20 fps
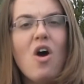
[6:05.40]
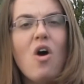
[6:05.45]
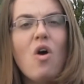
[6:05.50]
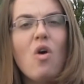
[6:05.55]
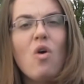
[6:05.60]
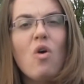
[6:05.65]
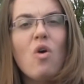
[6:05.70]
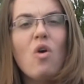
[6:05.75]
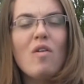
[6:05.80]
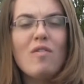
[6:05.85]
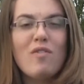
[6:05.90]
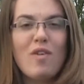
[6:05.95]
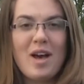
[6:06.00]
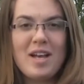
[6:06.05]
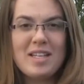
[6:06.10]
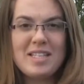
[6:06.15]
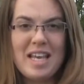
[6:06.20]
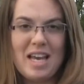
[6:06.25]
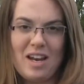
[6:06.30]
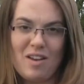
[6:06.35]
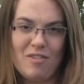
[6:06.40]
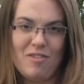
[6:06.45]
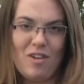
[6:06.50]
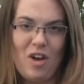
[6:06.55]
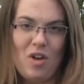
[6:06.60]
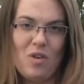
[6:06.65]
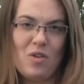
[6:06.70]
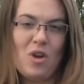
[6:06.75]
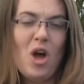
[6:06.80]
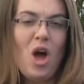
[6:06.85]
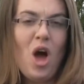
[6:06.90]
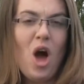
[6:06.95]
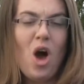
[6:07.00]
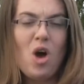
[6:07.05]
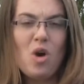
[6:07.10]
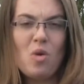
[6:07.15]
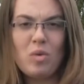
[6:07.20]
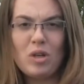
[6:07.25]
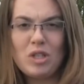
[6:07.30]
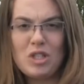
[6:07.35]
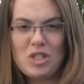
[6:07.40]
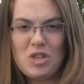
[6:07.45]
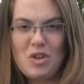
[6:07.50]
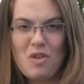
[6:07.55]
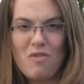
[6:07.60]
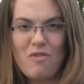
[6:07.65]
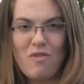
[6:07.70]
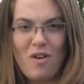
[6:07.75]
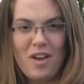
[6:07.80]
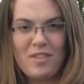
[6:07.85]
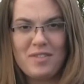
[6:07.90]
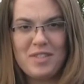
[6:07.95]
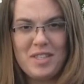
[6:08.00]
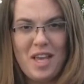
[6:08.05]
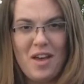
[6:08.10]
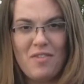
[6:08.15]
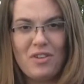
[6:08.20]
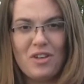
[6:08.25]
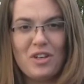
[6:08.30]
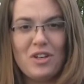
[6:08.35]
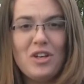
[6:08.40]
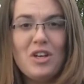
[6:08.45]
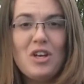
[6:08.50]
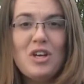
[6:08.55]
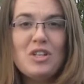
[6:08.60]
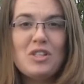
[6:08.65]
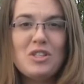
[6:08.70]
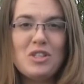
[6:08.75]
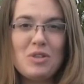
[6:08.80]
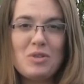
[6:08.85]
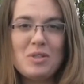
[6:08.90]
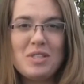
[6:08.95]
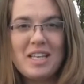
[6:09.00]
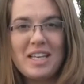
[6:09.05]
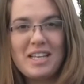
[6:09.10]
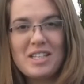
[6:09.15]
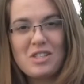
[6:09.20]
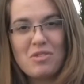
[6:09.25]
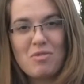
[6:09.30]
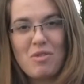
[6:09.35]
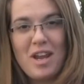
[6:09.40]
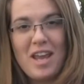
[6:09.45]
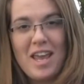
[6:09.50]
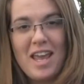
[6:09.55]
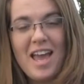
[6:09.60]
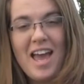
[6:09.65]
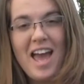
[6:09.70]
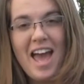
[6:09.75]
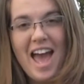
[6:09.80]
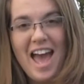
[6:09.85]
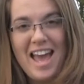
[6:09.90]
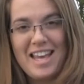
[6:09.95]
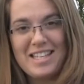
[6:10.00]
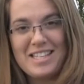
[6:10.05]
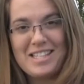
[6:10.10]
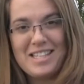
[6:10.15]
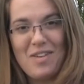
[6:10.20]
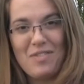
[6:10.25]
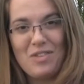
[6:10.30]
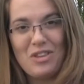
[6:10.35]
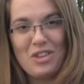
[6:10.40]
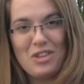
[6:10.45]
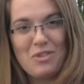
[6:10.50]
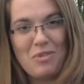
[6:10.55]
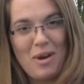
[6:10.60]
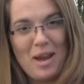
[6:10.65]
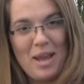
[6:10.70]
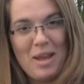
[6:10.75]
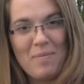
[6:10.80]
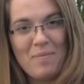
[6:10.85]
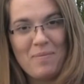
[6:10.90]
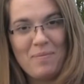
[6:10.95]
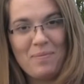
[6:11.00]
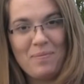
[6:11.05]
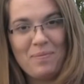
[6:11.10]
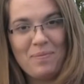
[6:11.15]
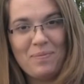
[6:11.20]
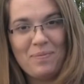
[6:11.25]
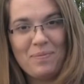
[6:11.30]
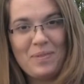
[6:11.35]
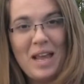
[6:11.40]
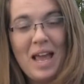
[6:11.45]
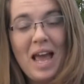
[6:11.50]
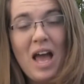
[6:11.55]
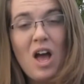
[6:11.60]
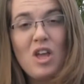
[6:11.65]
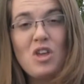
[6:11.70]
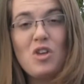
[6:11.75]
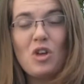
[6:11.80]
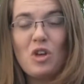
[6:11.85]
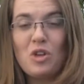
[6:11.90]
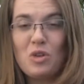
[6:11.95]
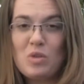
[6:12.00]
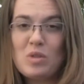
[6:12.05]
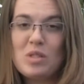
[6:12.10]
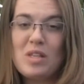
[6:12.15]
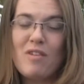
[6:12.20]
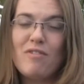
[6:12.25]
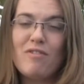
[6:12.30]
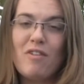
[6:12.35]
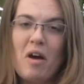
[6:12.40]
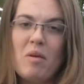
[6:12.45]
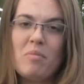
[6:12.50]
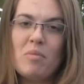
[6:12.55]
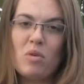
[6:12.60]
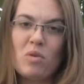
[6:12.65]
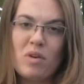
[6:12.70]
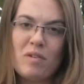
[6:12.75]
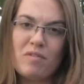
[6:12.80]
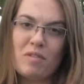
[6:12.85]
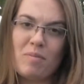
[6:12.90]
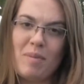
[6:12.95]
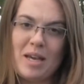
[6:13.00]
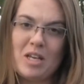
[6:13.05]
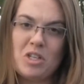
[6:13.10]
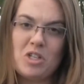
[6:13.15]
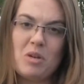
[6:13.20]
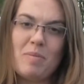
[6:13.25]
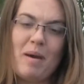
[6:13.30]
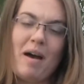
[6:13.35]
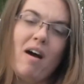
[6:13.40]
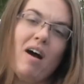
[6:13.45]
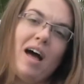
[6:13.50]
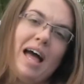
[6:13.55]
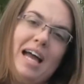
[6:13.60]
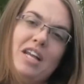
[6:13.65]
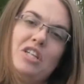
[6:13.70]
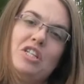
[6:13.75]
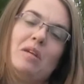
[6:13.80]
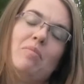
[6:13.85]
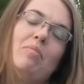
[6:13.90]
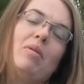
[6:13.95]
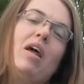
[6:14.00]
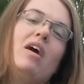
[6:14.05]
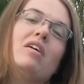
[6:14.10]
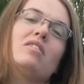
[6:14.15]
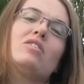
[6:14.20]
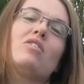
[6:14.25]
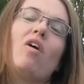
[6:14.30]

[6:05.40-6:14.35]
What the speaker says: or via telephone 01257 263 873. You can also find more information about our hedging plants